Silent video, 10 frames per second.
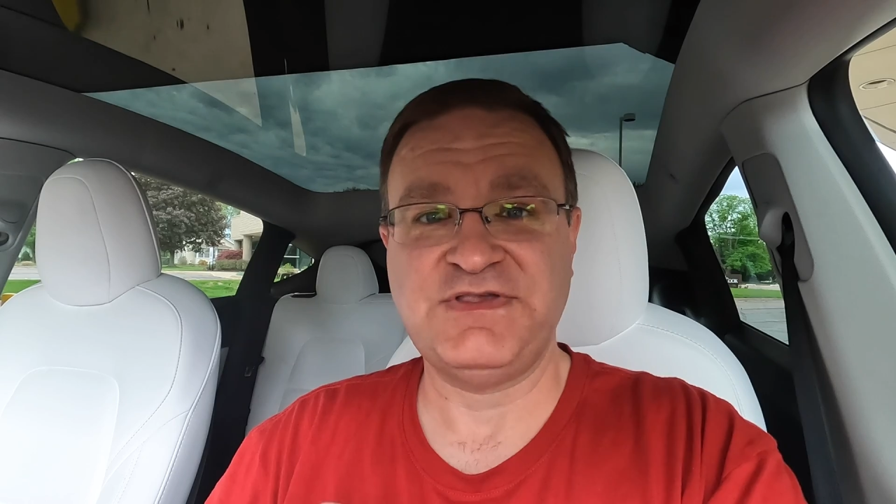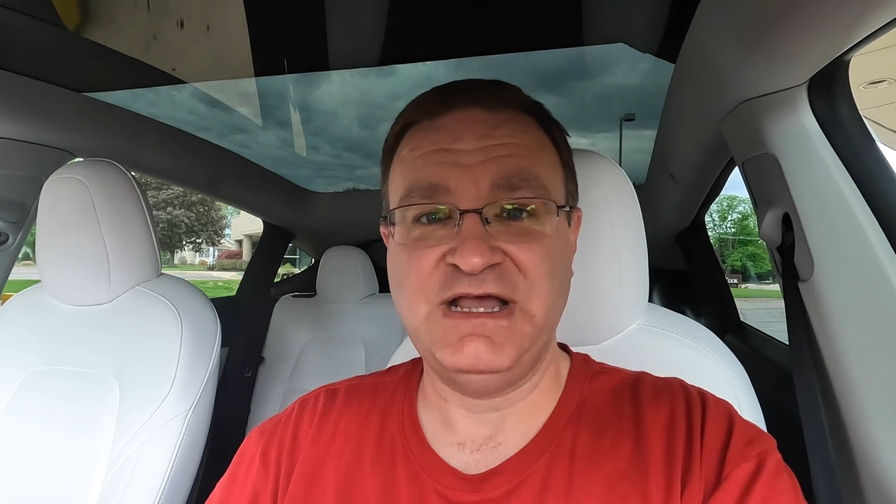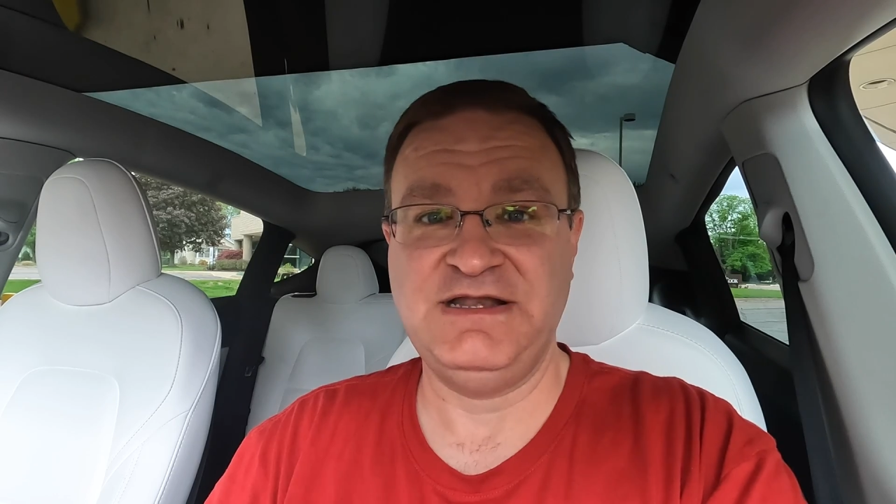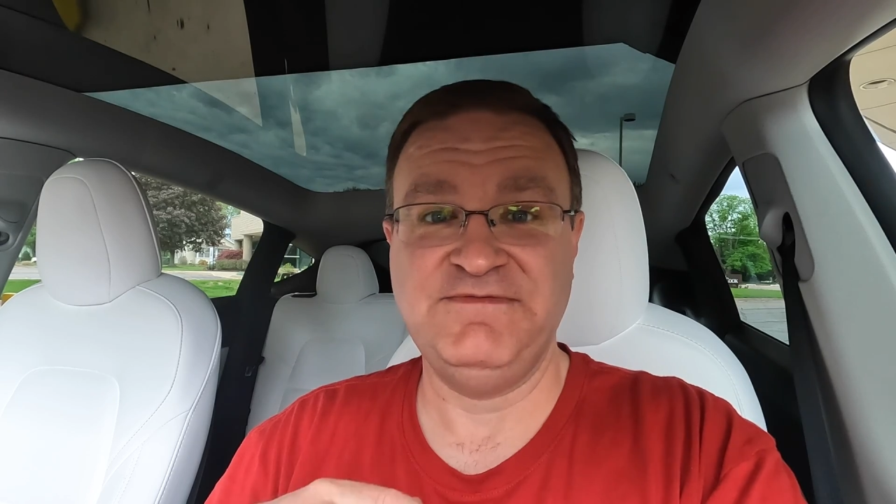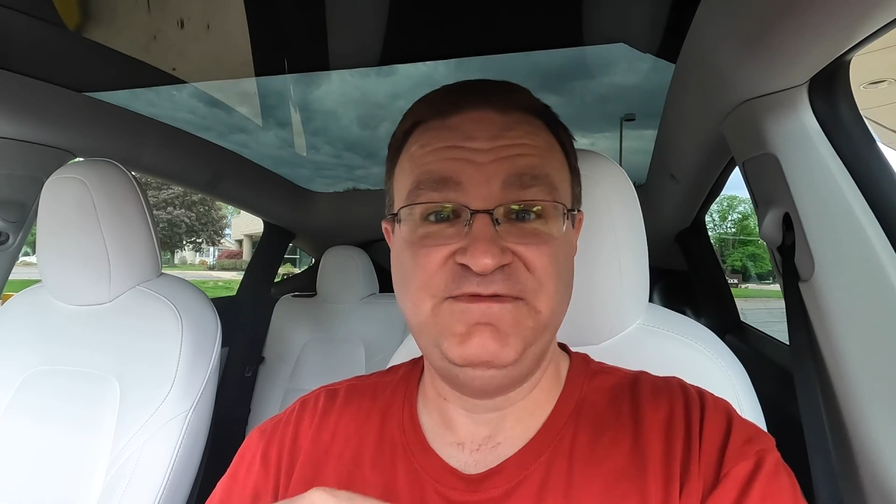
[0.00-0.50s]

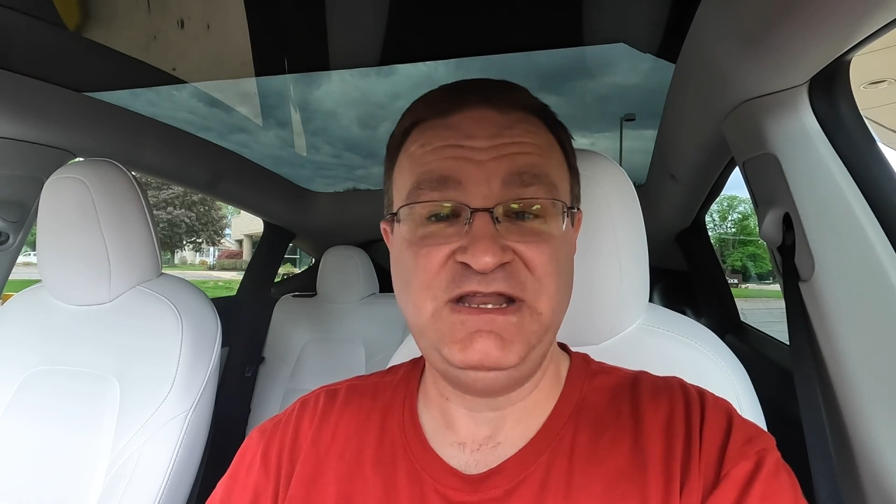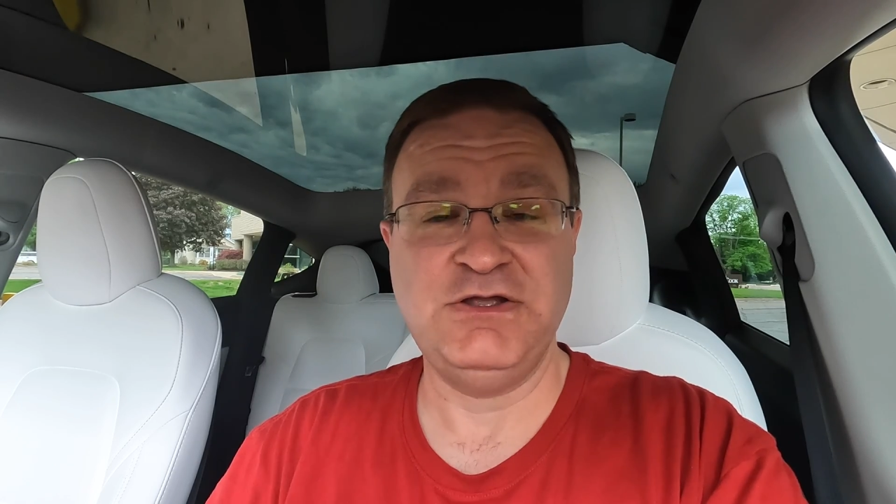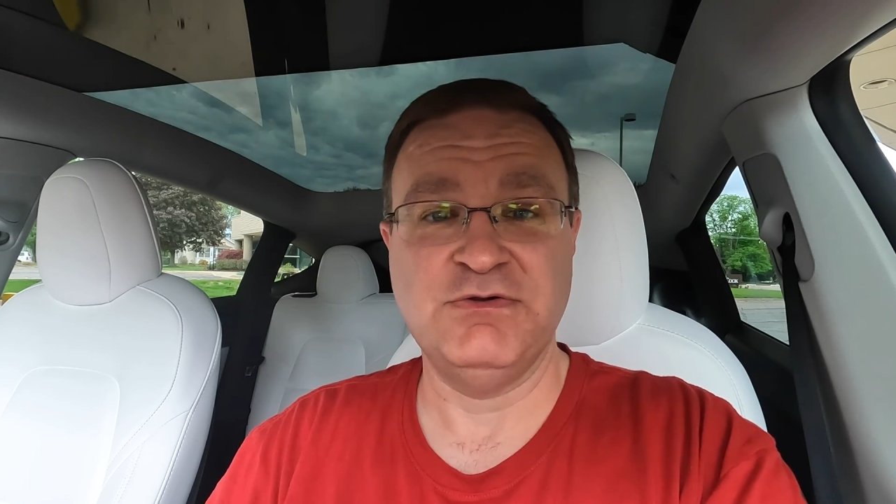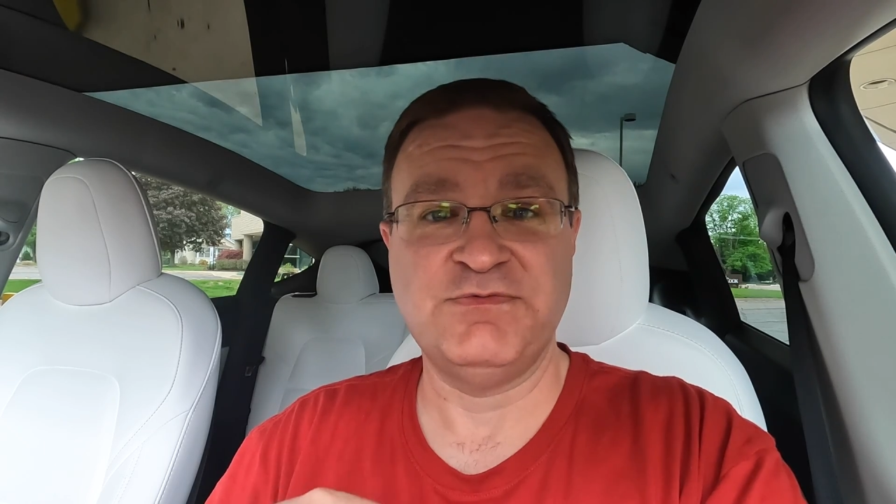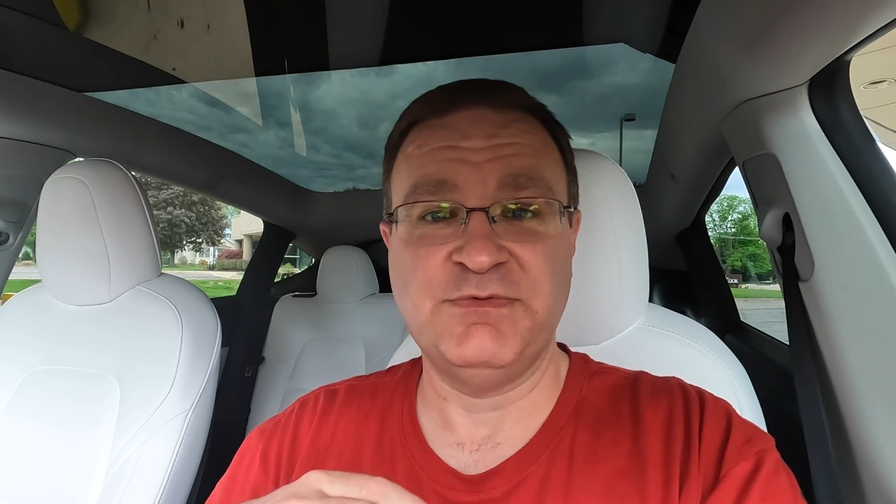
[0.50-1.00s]
kind of videos